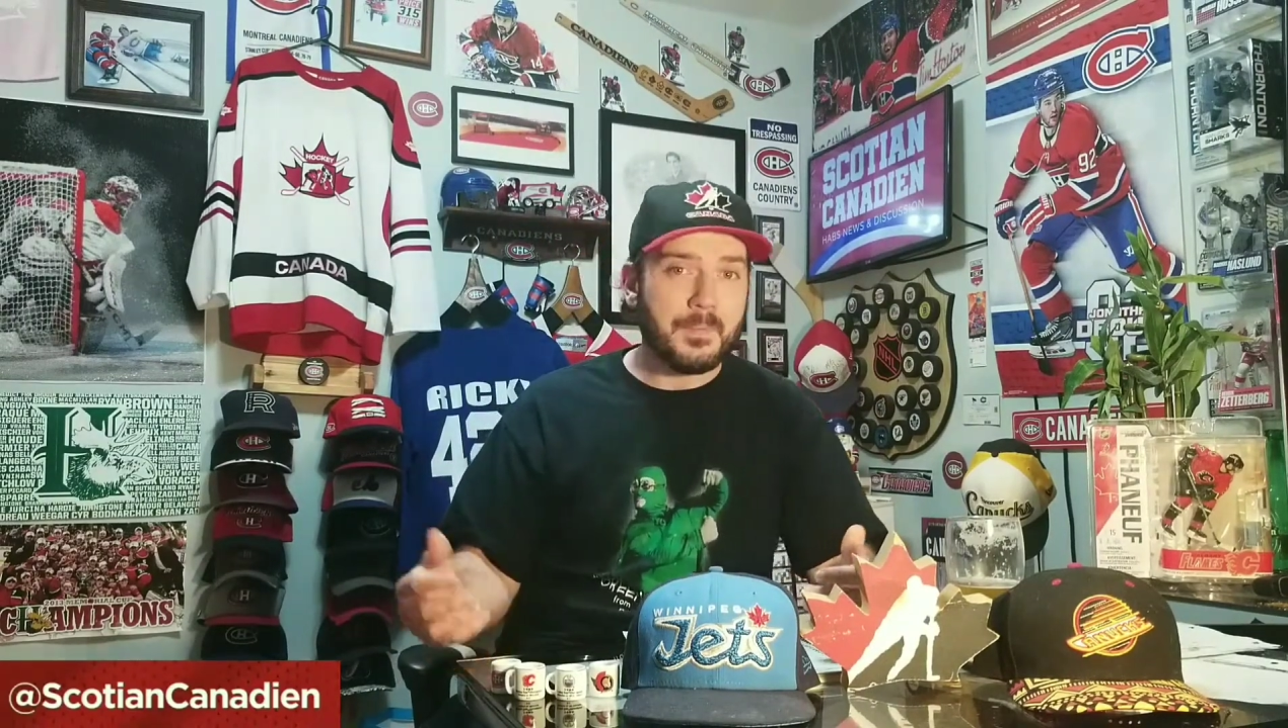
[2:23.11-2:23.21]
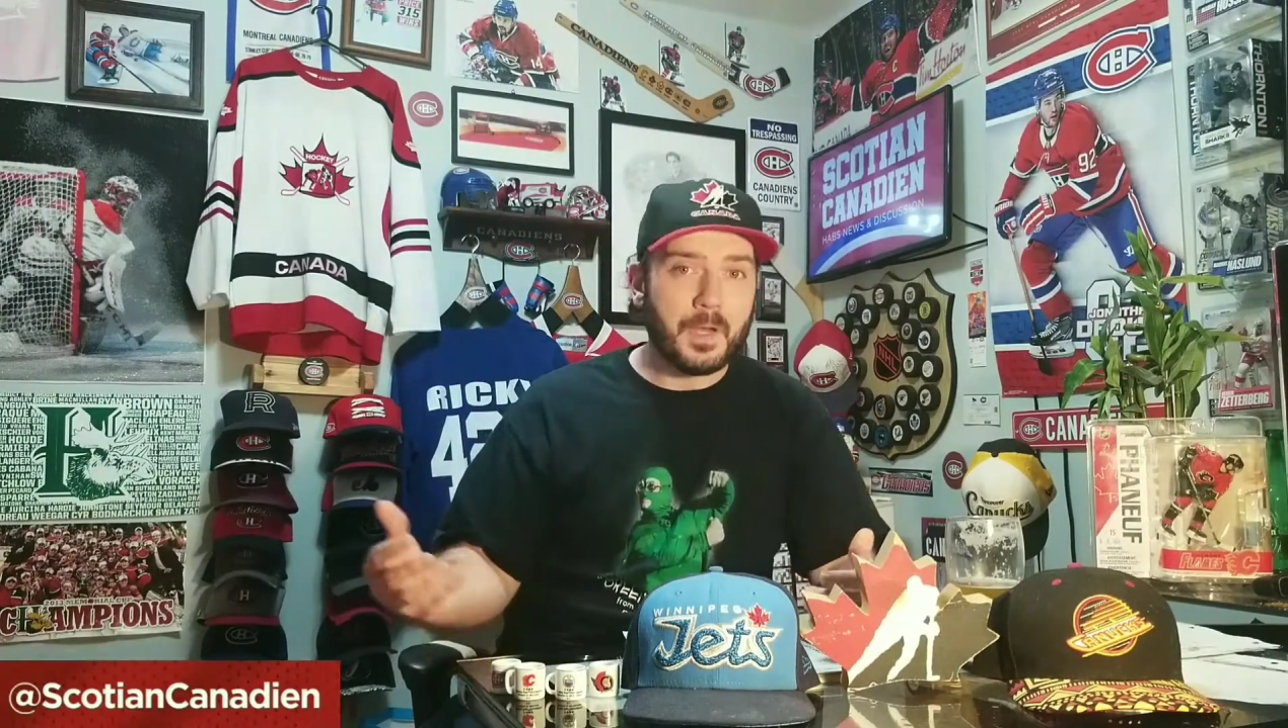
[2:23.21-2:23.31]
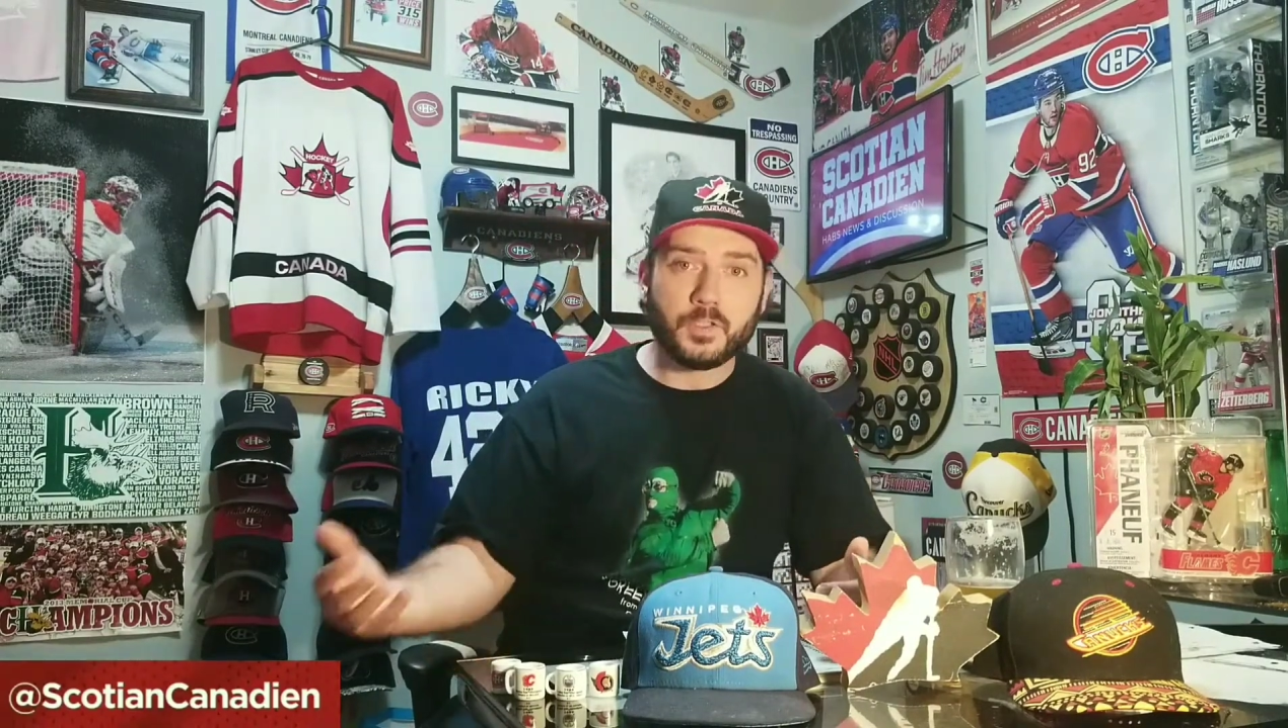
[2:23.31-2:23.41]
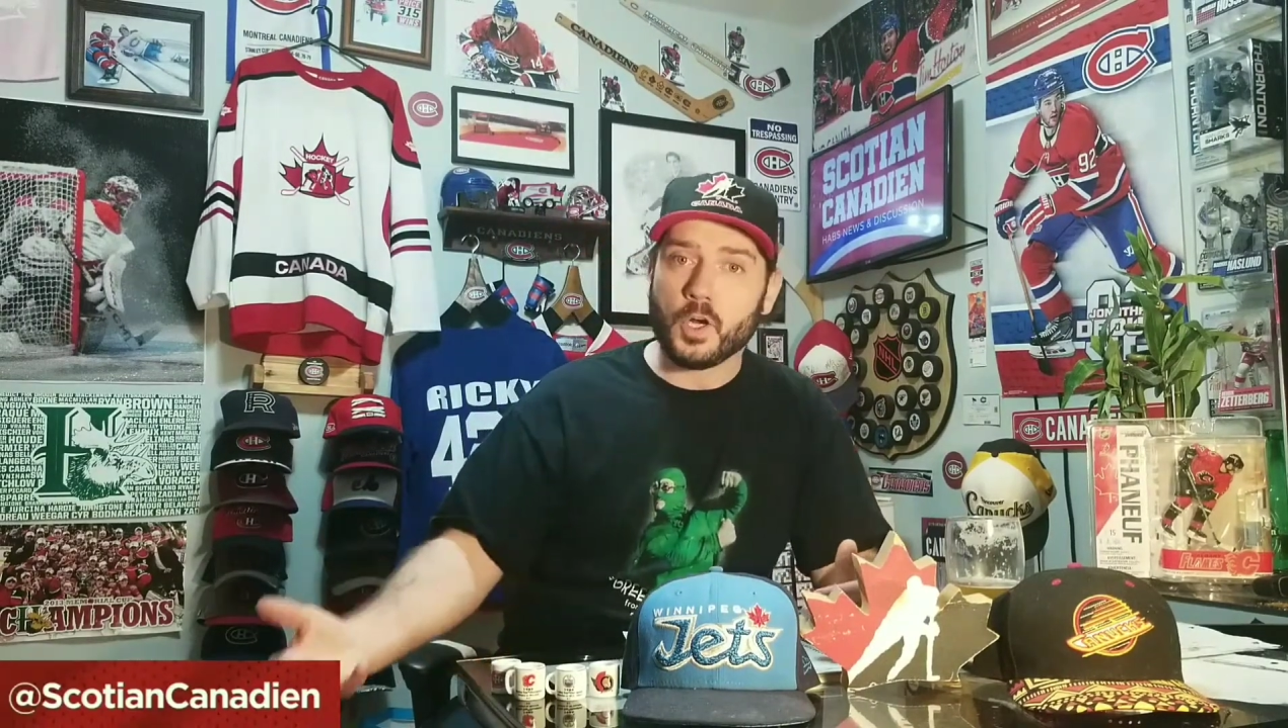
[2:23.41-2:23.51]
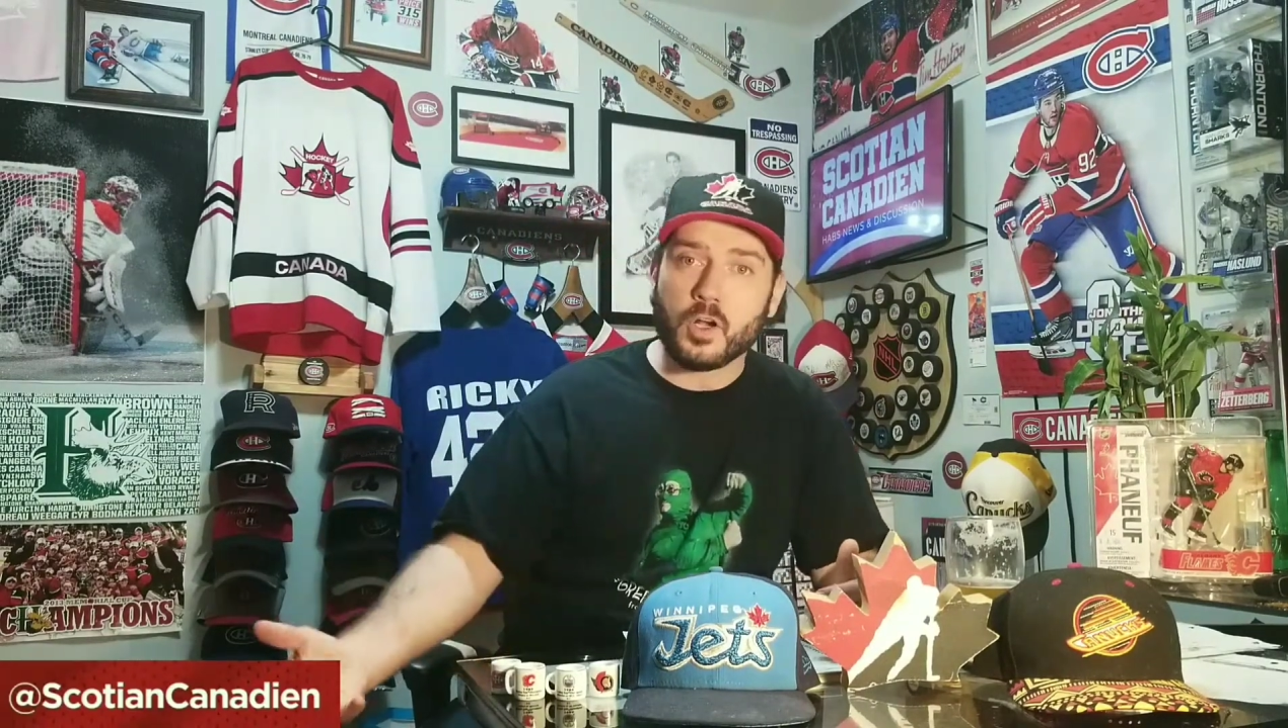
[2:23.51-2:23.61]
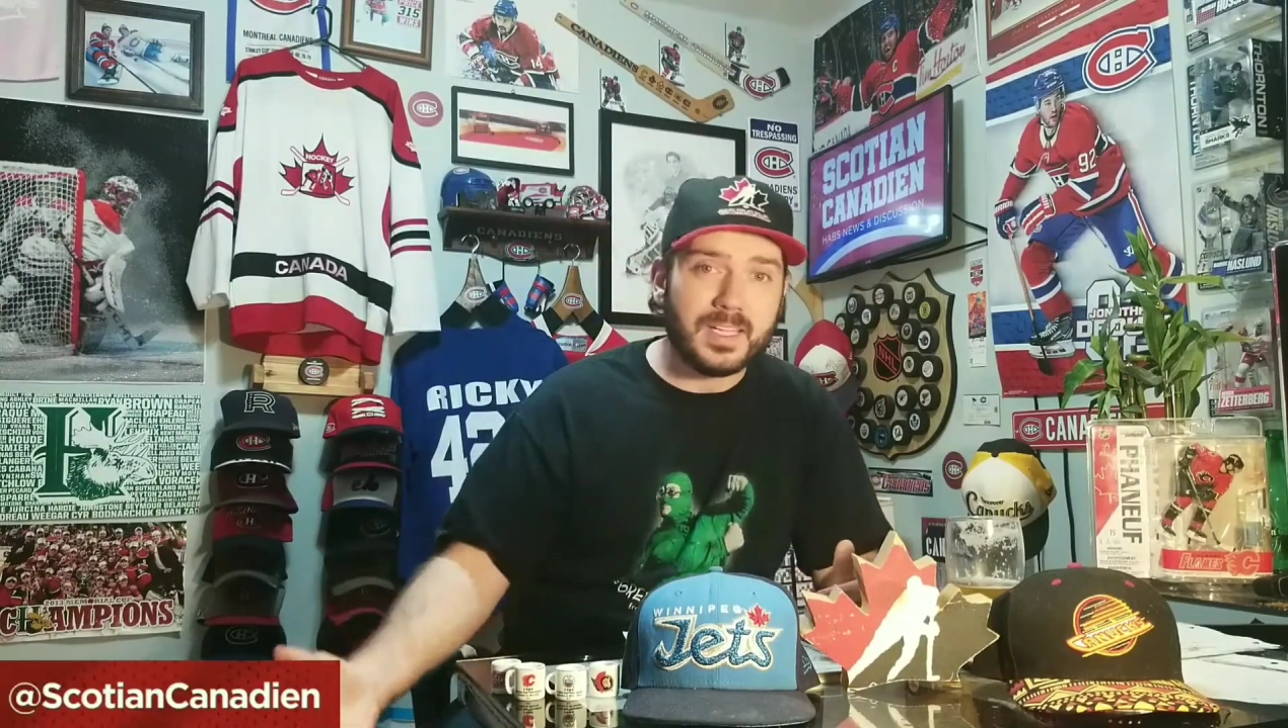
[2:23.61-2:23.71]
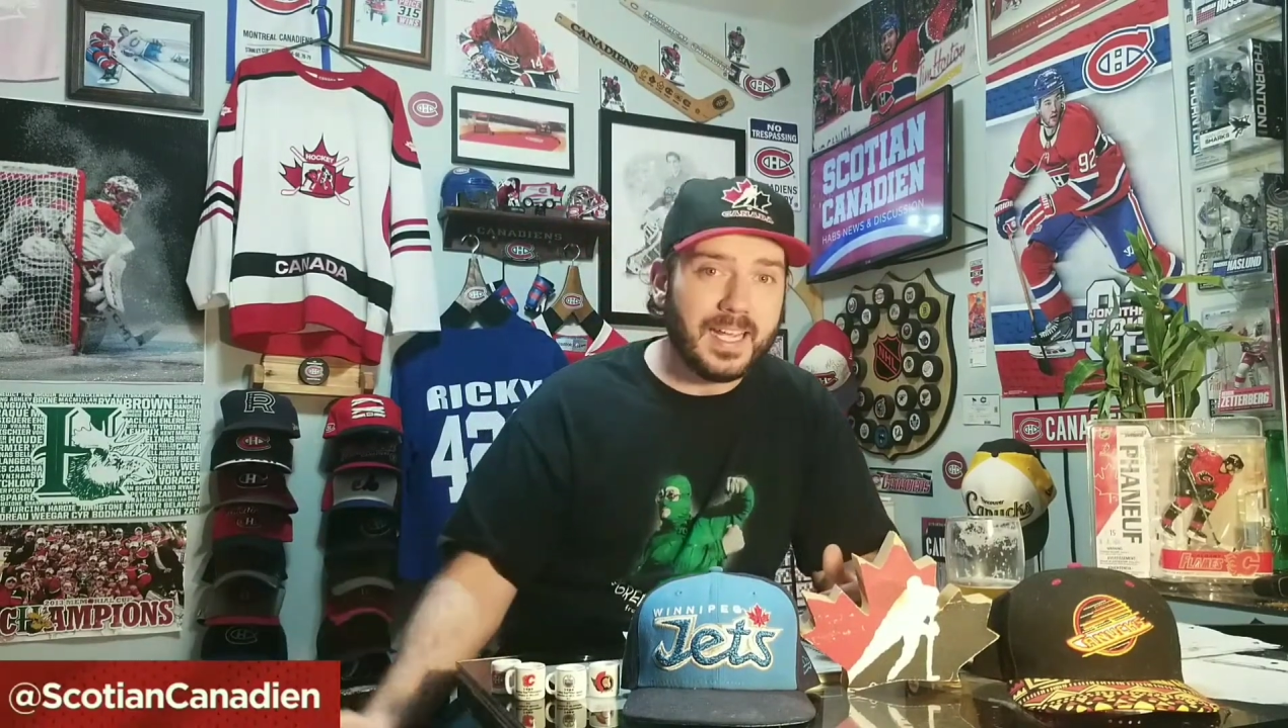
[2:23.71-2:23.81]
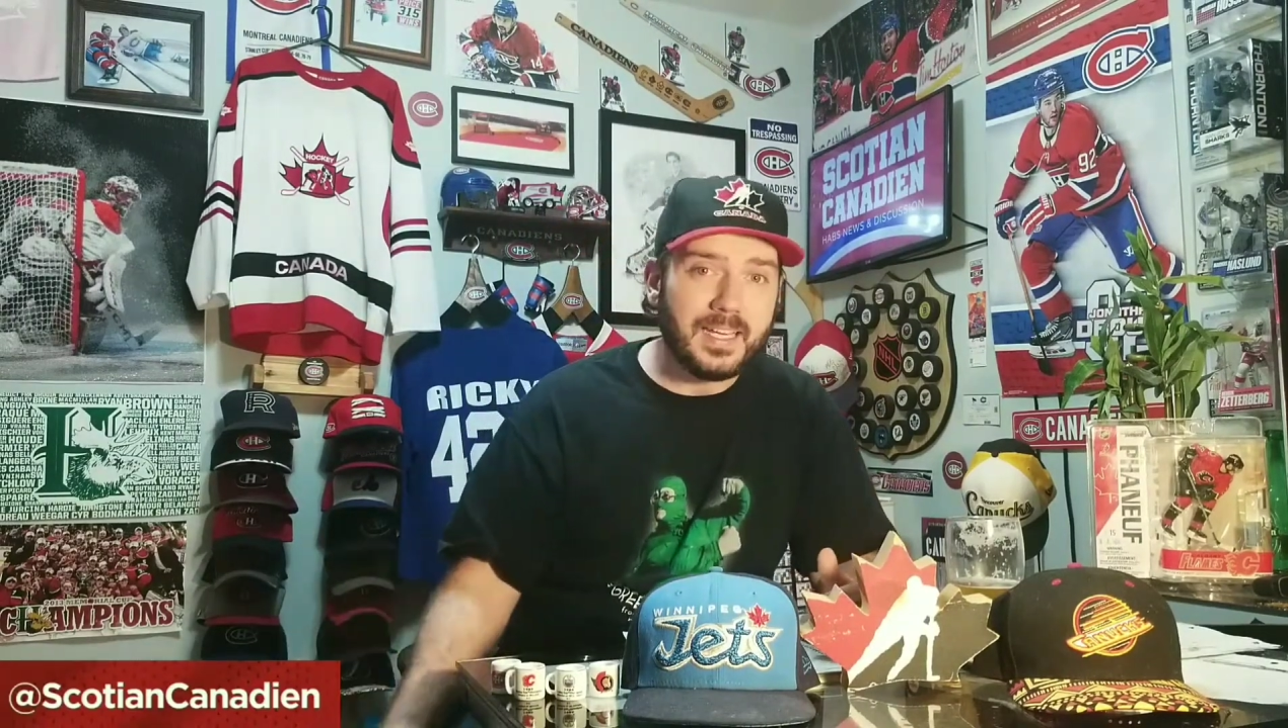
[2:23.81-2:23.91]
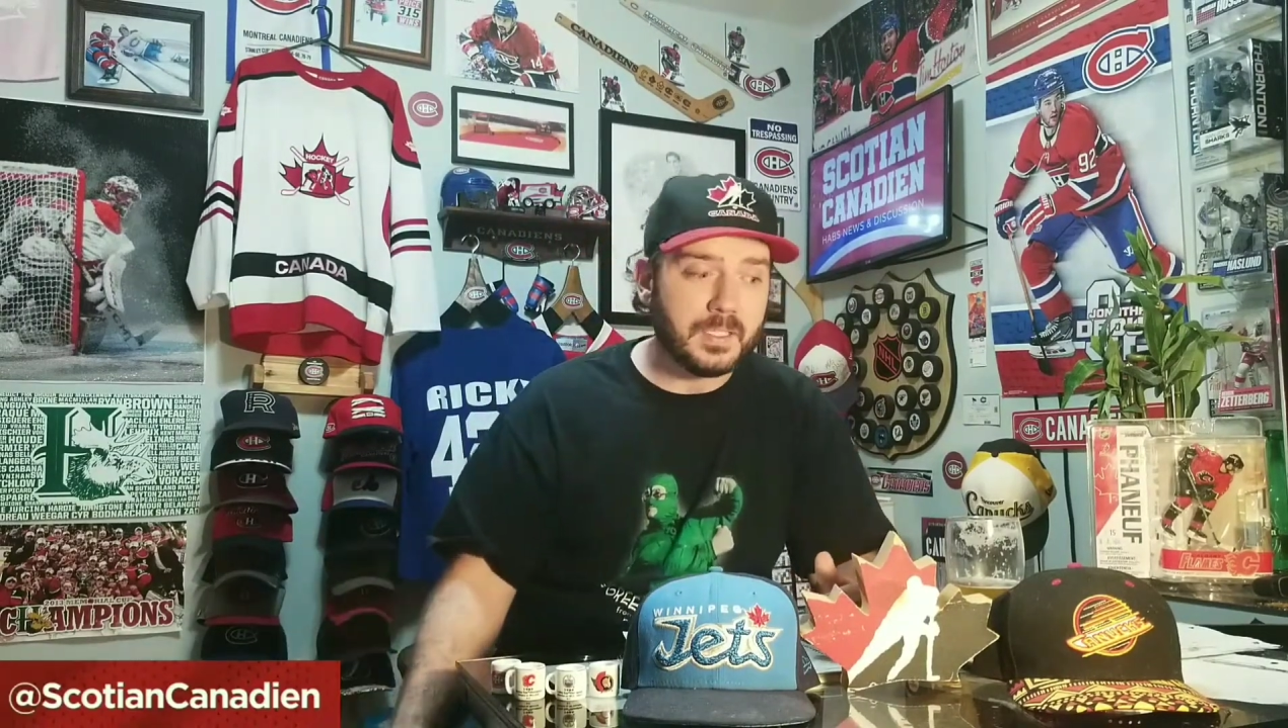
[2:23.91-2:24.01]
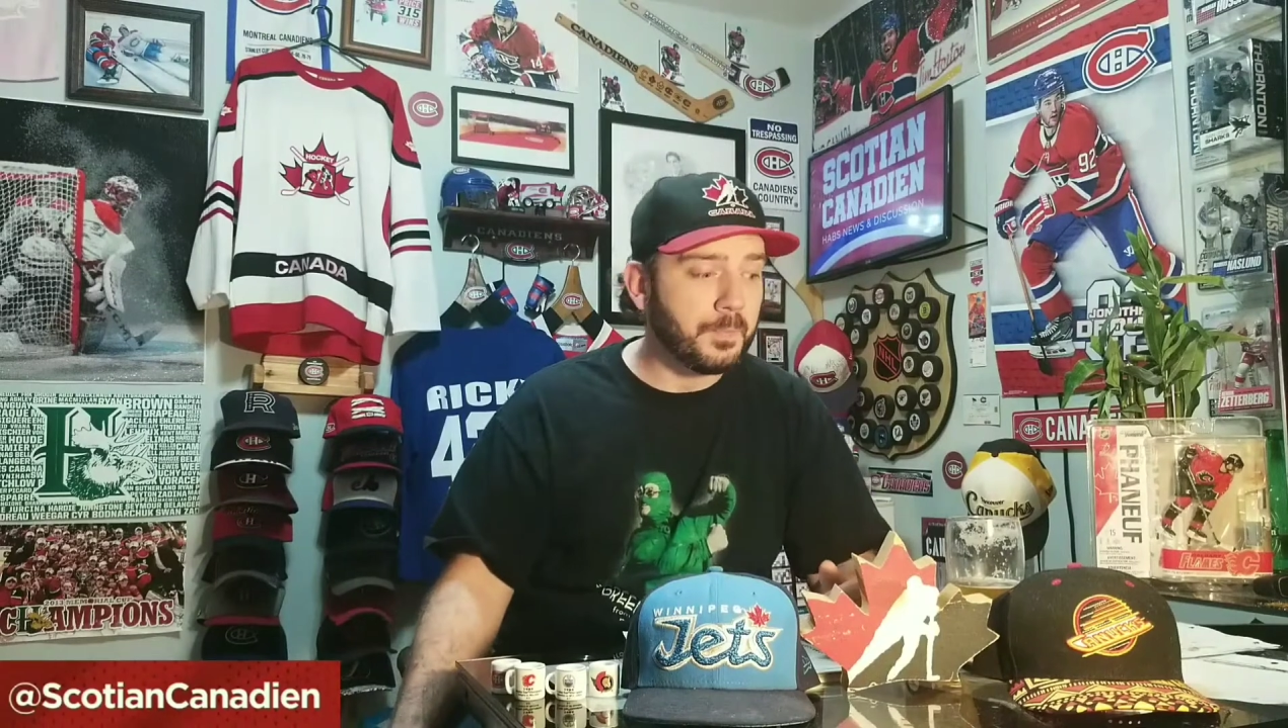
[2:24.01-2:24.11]
Montreal
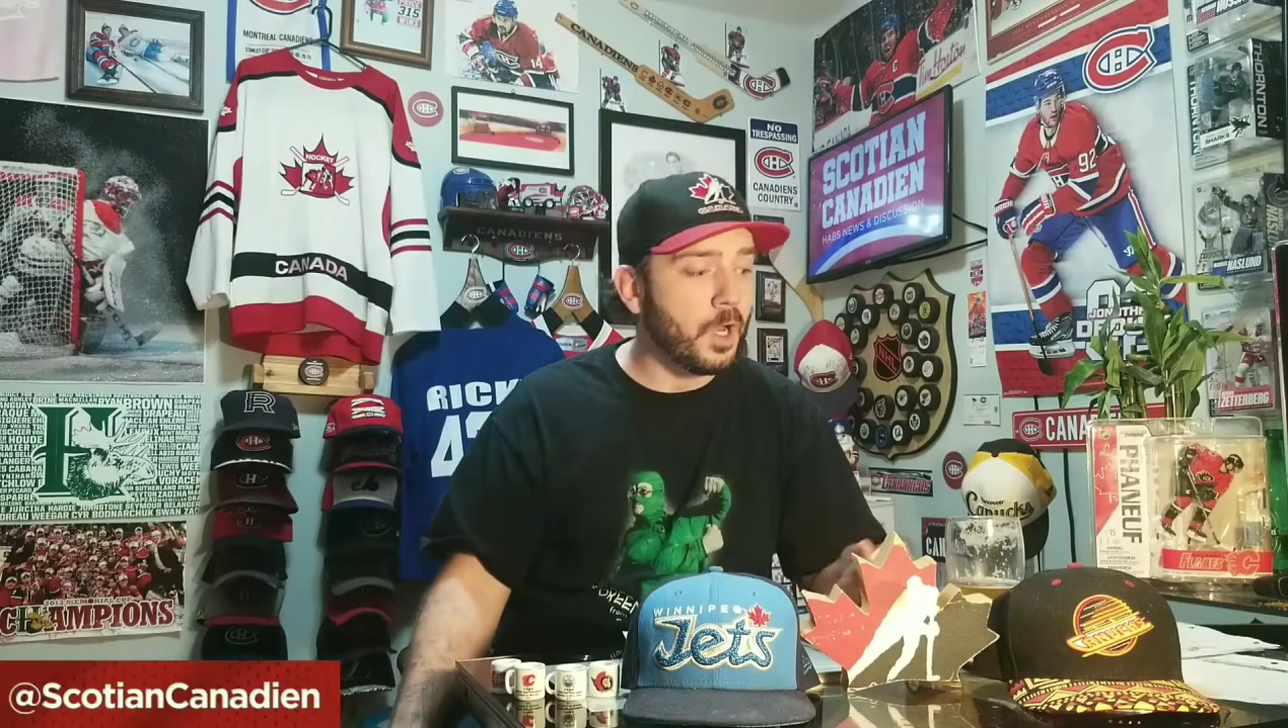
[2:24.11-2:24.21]
Canadiens